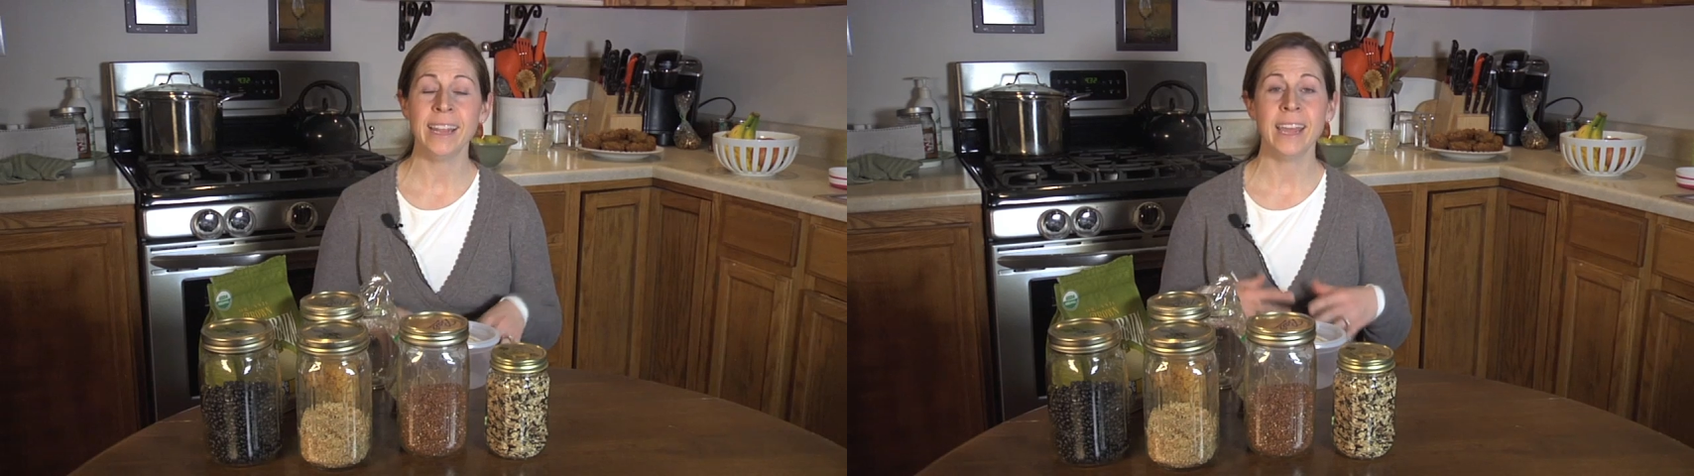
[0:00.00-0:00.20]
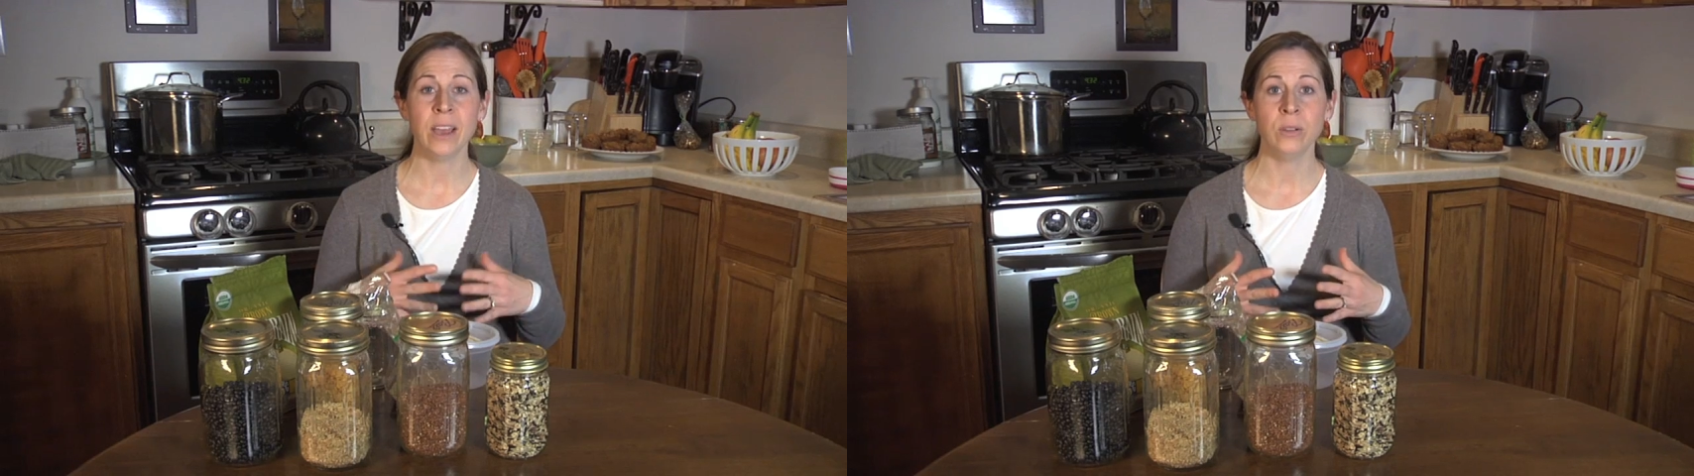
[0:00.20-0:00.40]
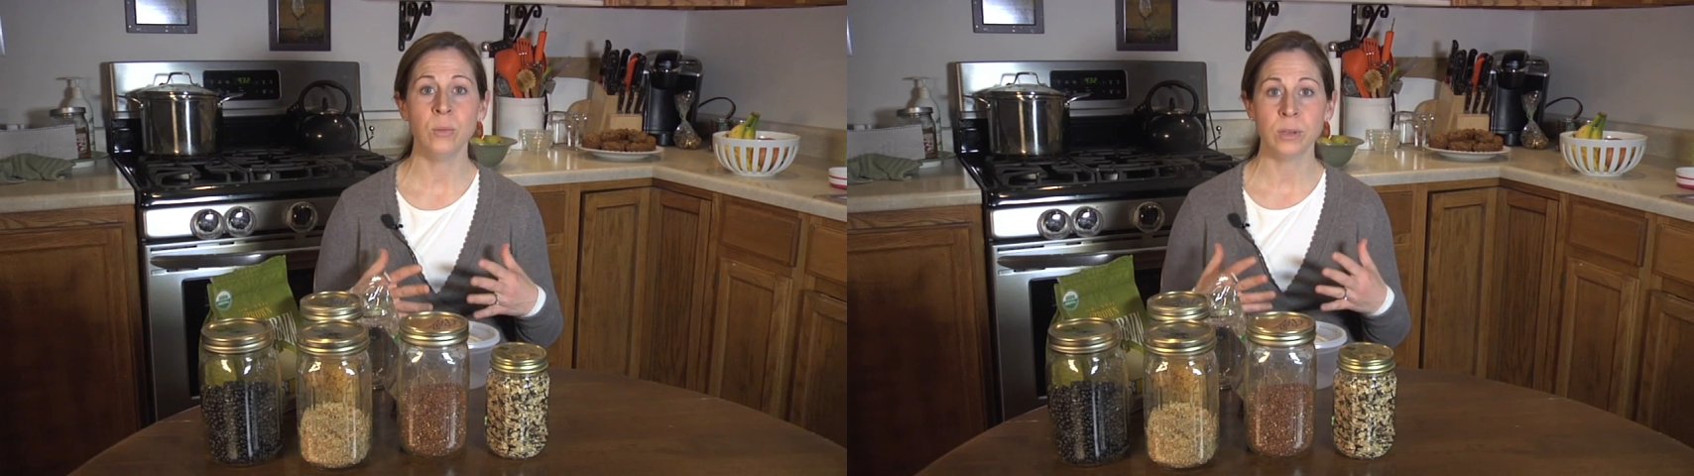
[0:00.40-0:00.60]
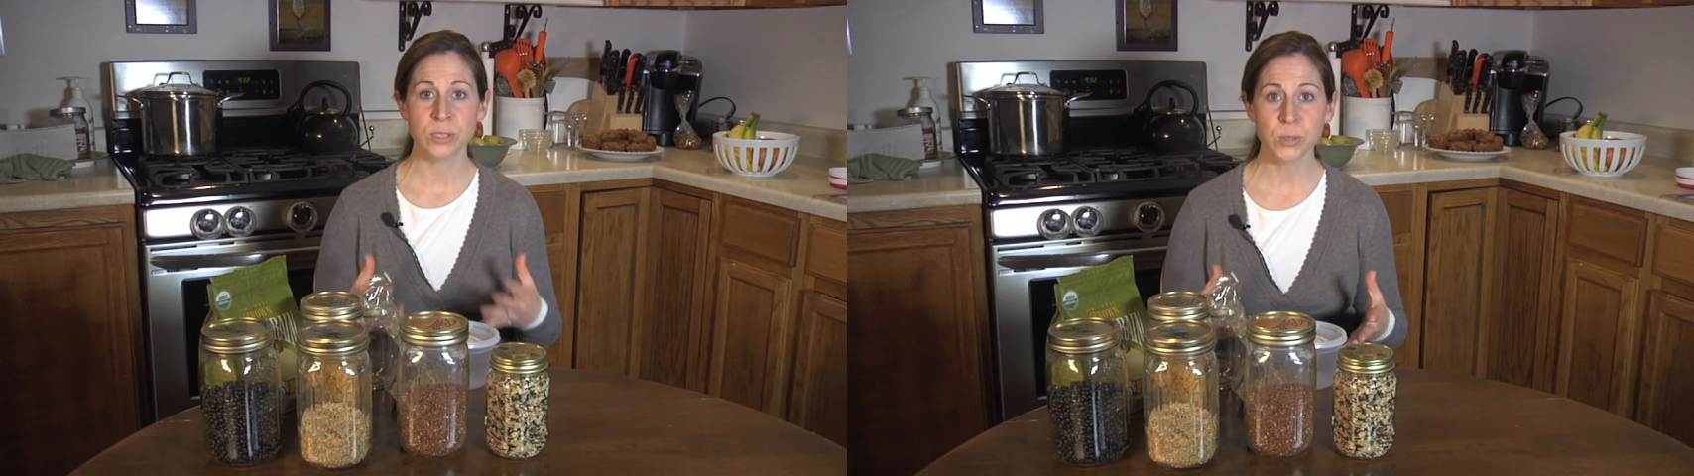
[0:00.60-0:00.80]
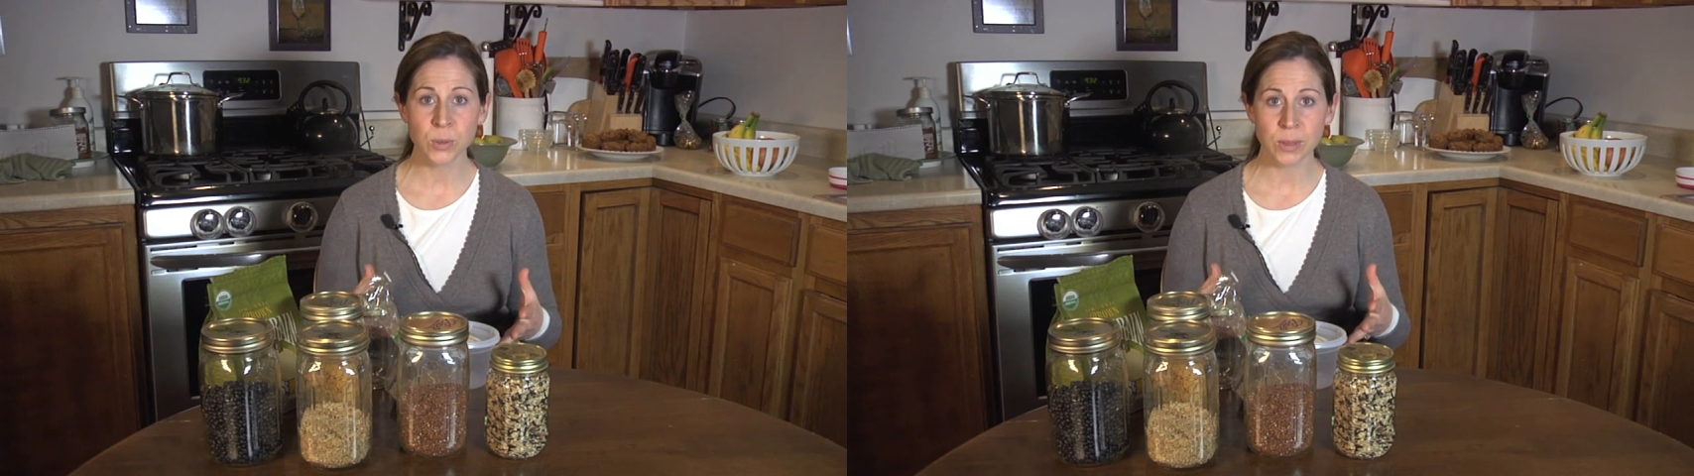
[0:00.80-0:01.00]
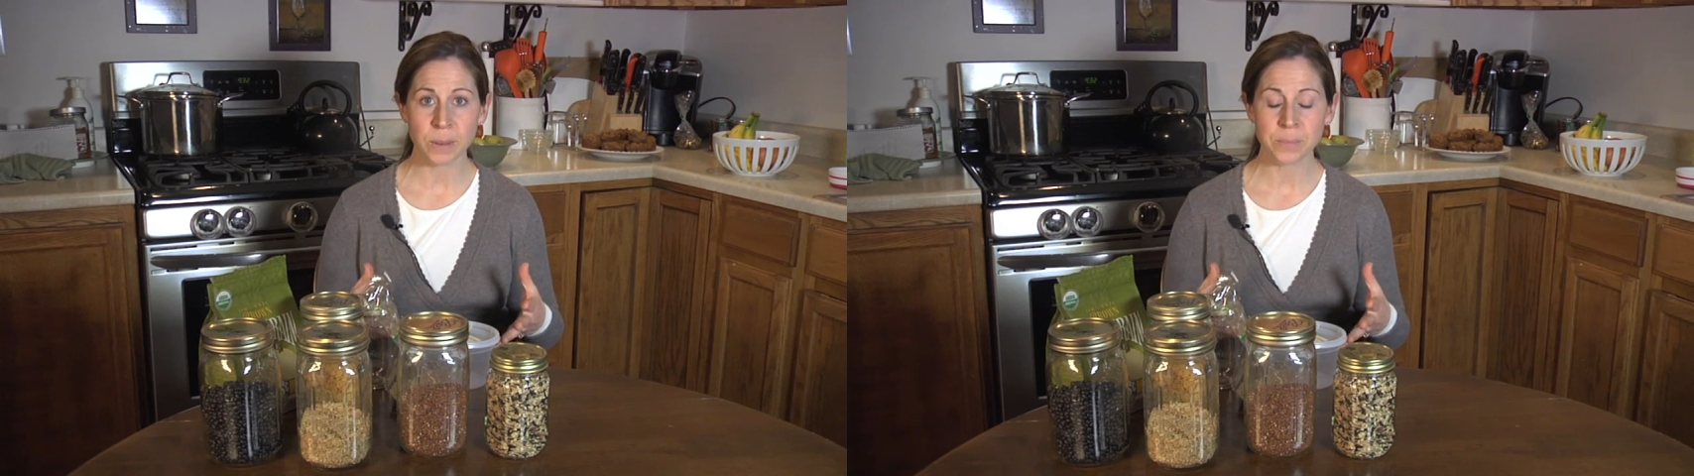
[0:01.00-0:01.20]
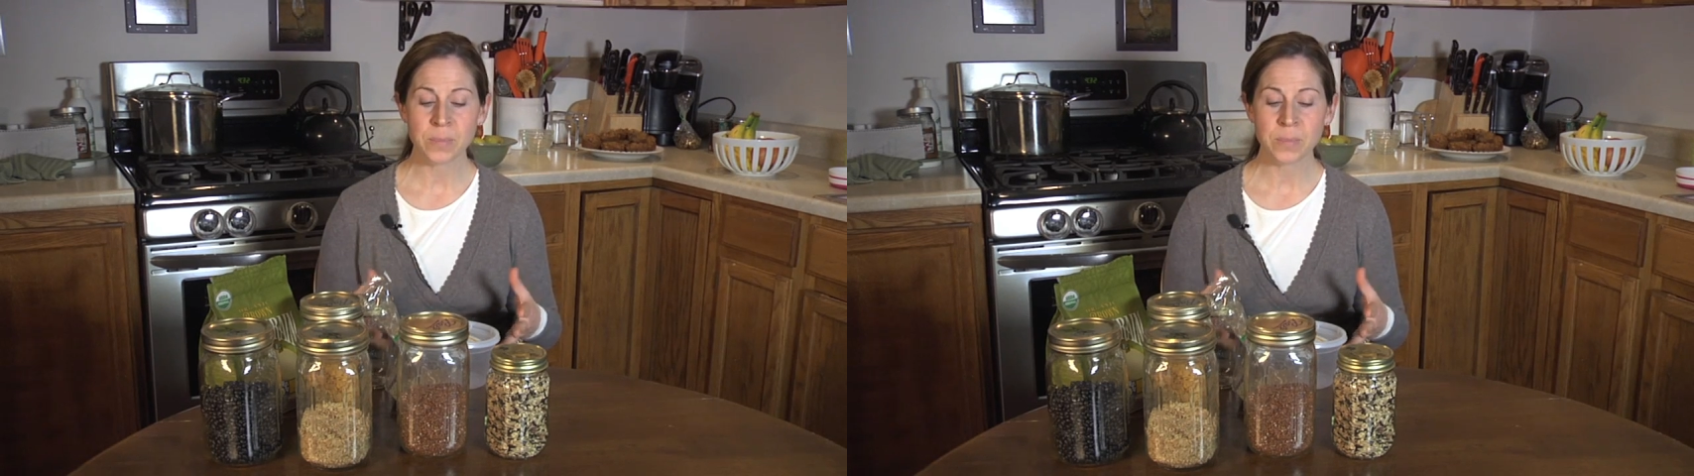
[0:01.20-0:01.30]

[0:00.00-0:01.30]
and how you want to store them.